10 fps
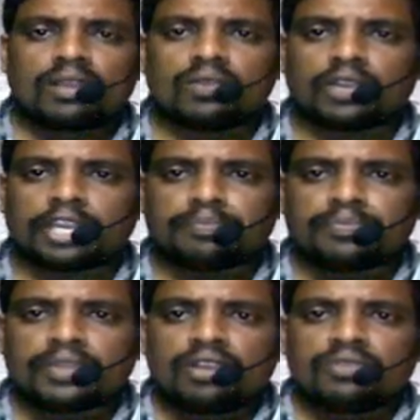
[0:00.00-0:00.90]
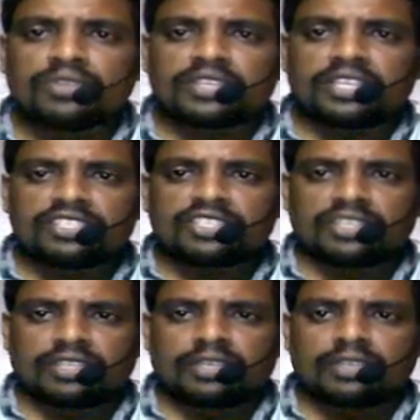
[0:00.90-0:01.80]
okay, with each
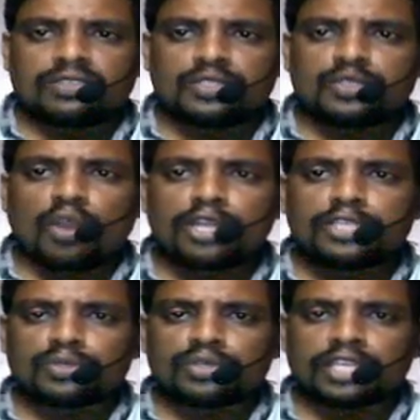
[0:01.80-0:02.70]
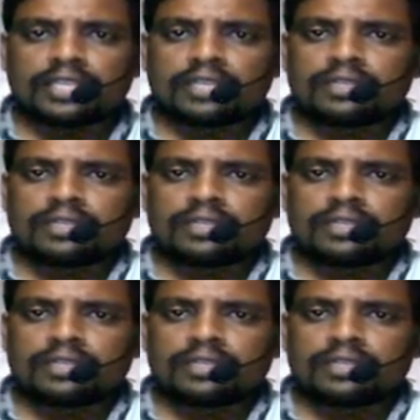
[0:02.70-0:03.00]
other, joined together